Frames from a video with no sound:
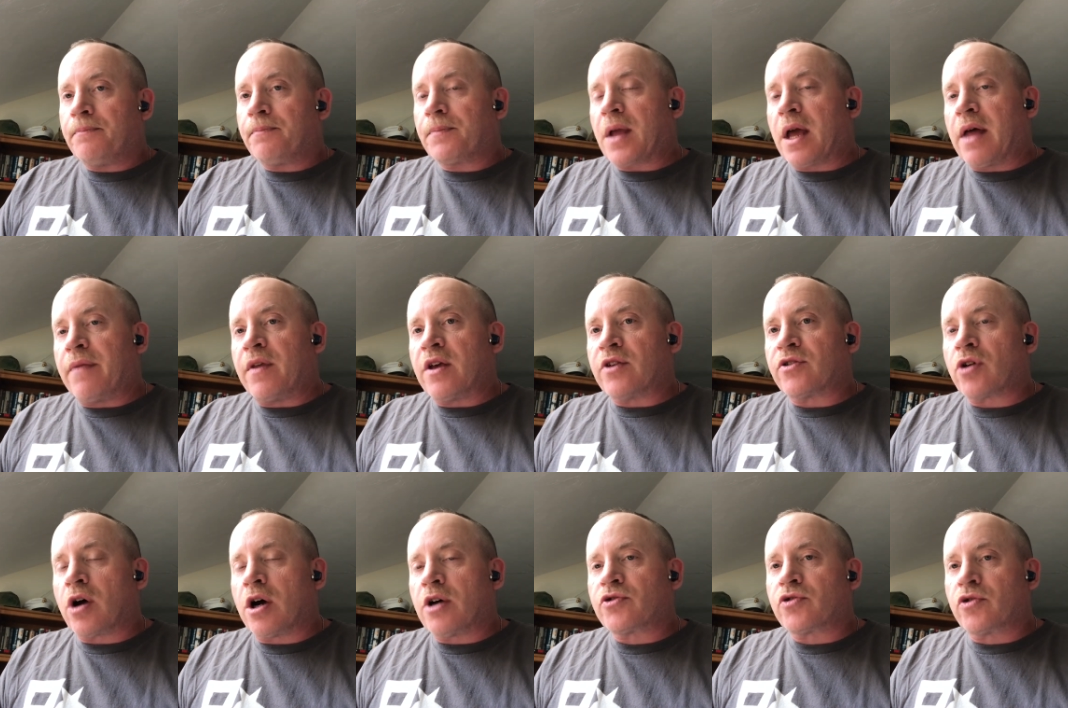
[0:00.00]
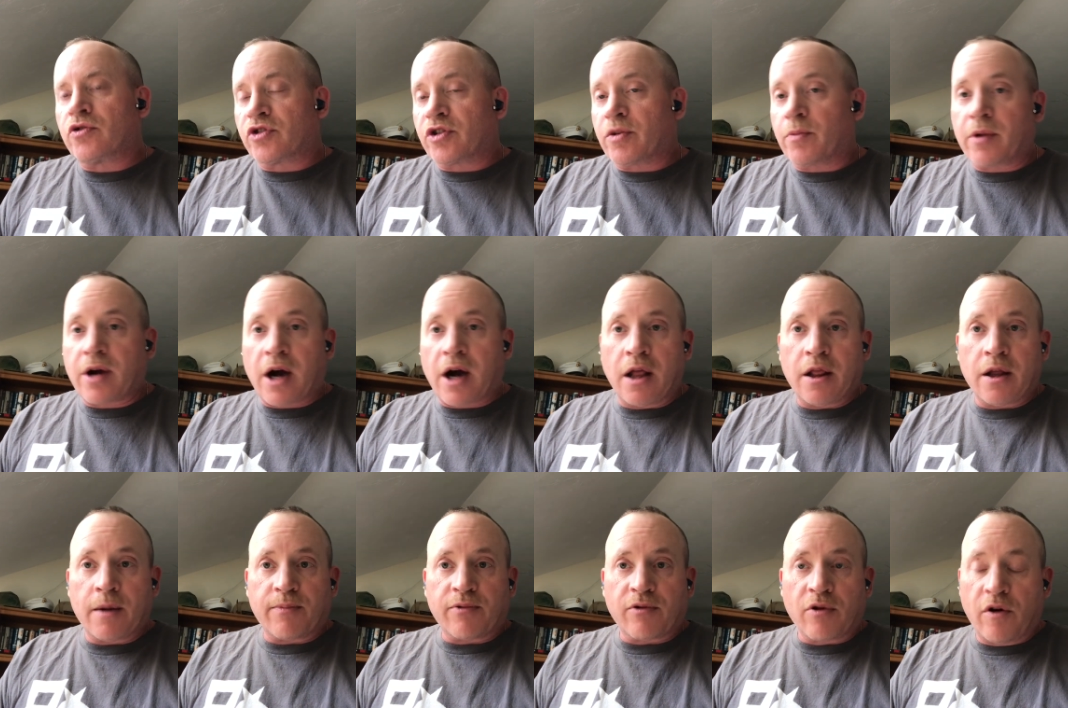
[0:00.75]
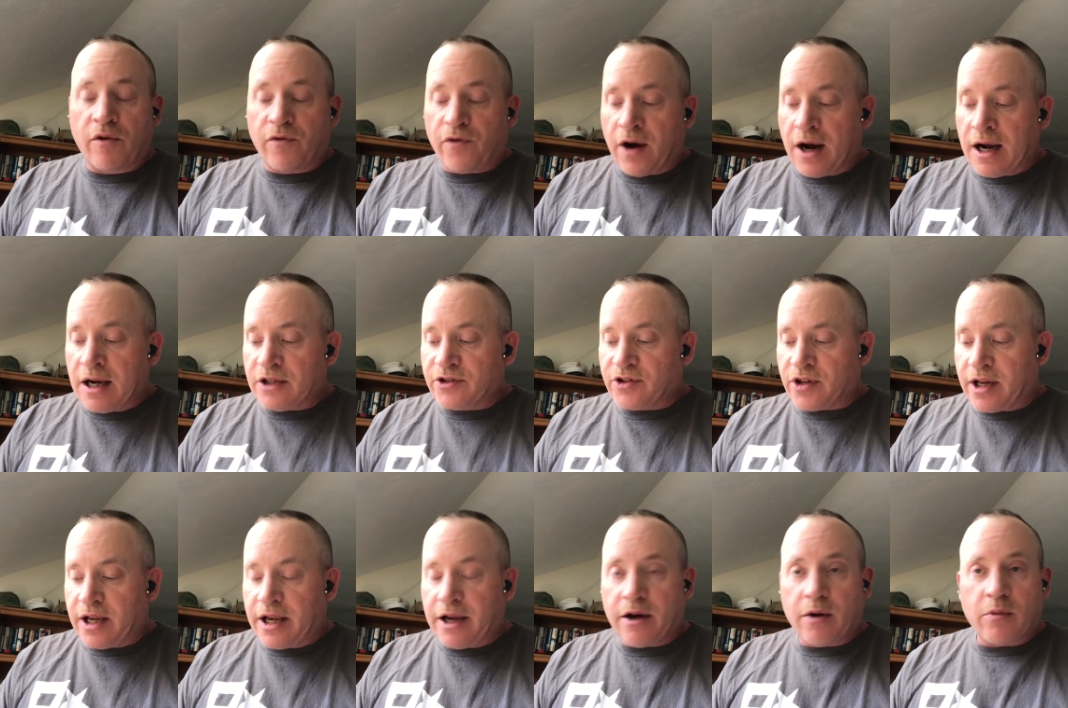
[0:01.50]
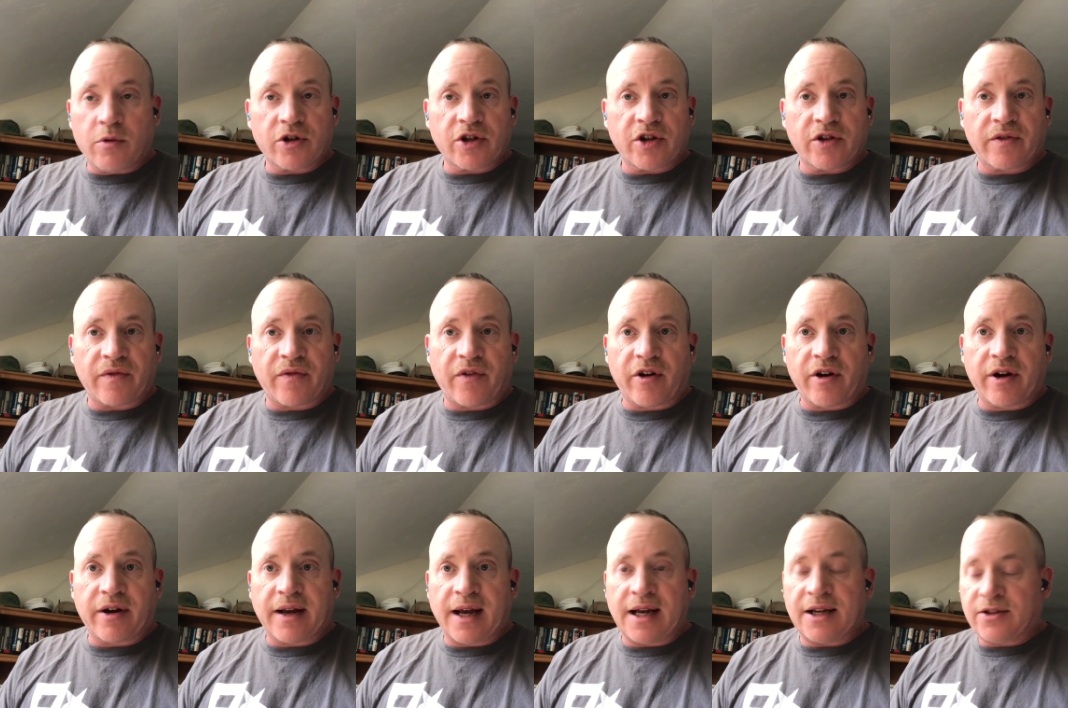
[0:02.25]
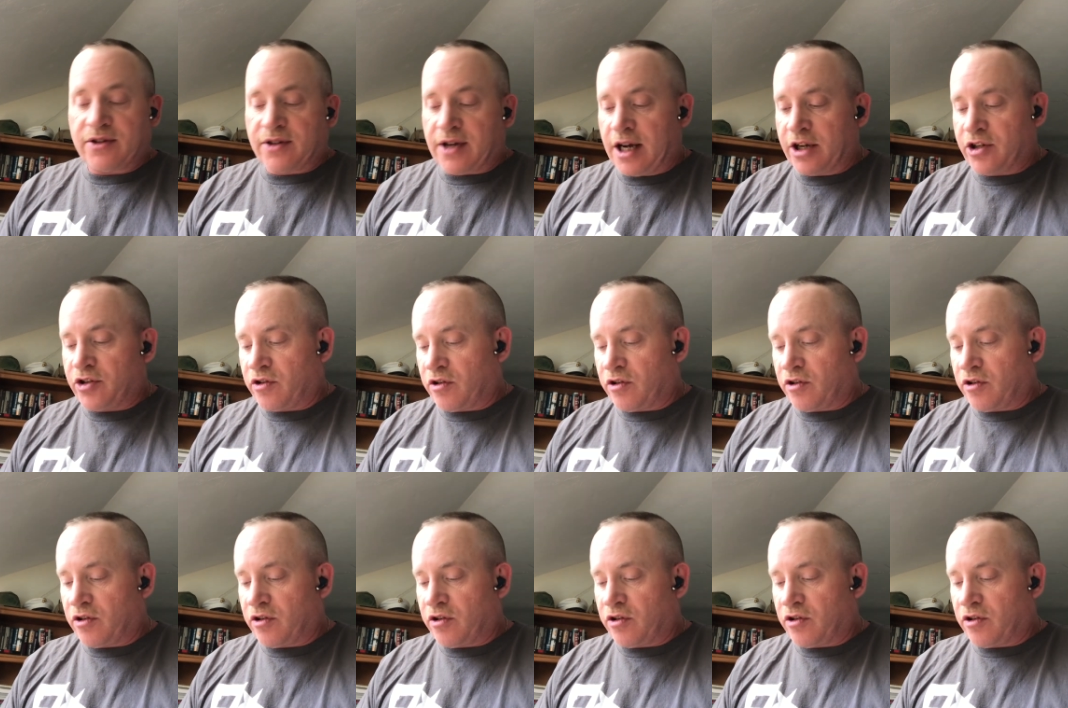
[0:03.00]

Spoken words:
And there's also some color profiles in here, which is a very nice touch.